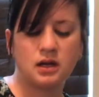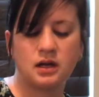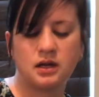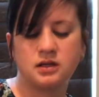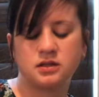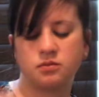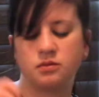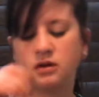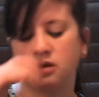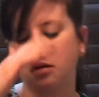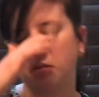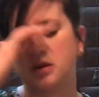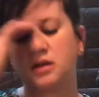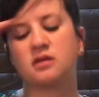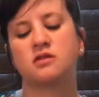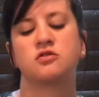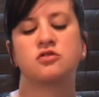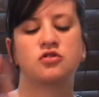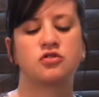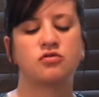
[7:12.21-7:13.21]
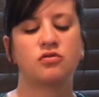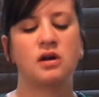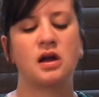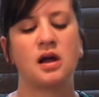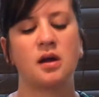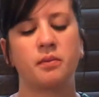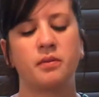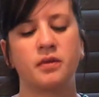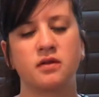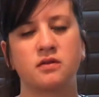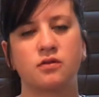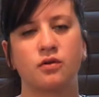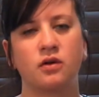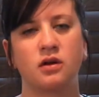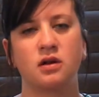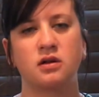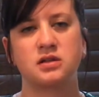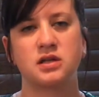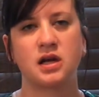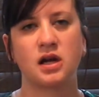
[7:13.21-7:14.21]
is we need to make the strap that's going
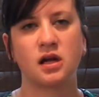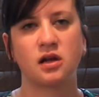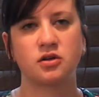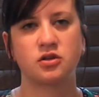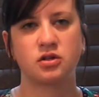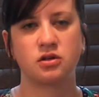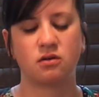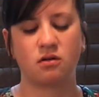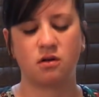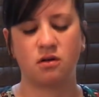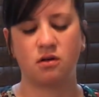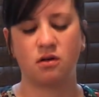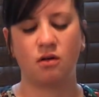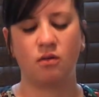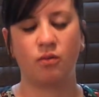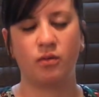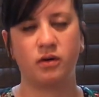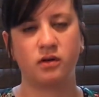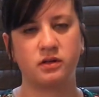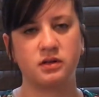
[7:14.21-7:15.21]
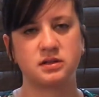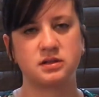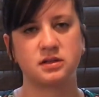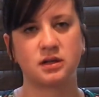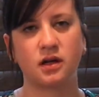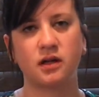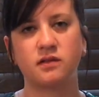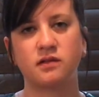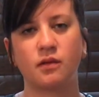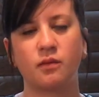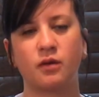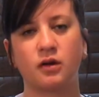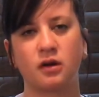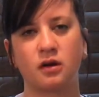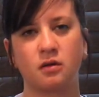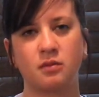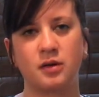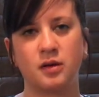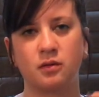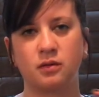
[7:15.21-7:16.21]
to attach on one of these sides that we're going
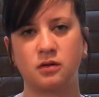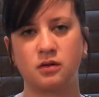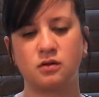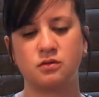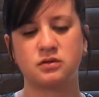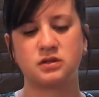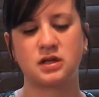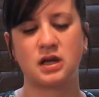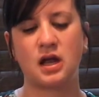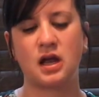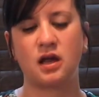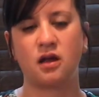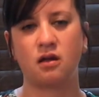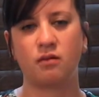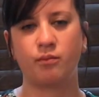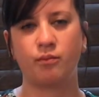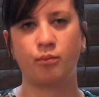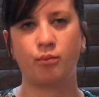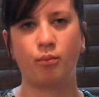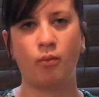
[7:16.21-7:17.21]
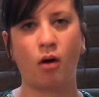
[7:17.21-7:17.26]
to be able to use to hang it